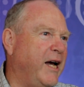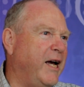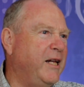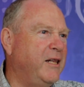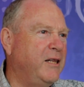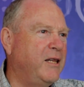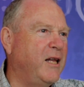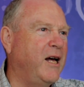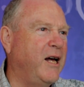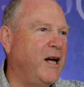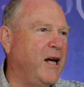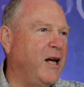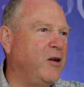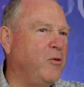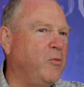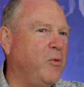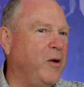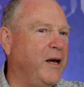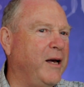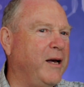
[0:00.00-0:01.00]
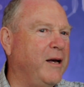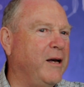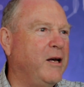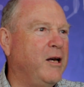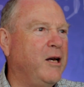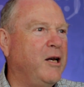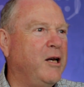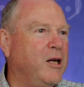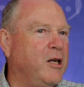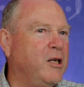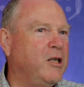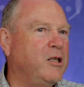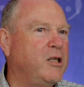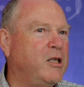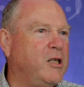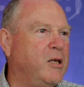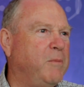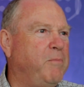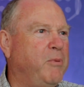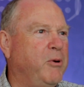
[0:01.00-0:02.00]
and the hardware
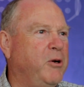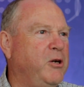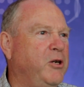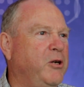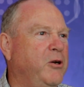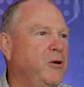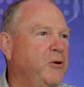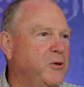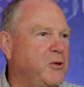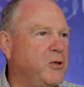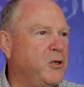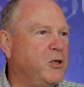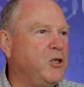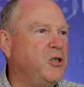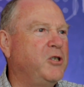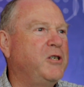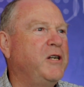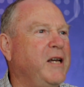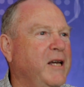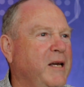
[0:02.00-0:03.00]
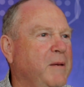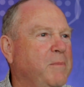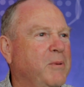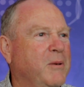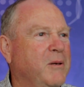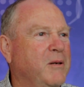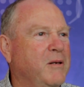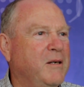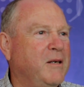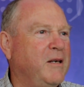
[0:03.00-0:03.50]
to produce cheap,